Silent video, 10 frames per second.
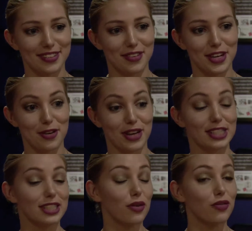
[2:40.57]
Very
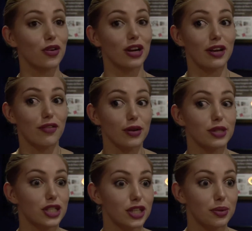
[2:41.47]
crazy. So if I
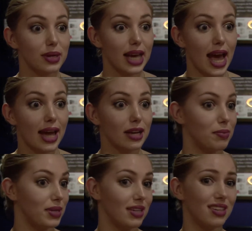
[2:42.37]
was to do it again,
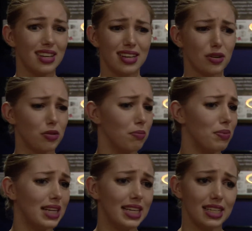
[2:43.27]
it'd be
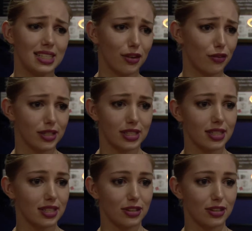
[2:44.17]
completely different.